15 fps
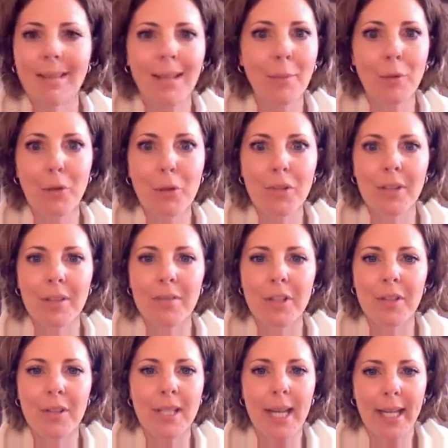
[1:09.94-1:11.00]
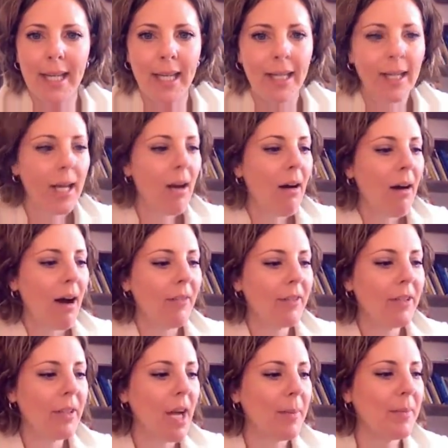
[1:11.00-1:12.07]
obtrusive to the data.
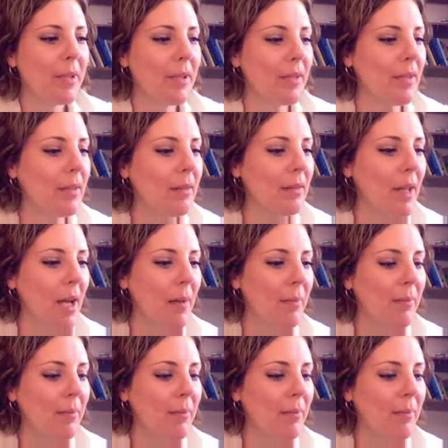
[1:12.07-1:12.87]
Oftentimes, this is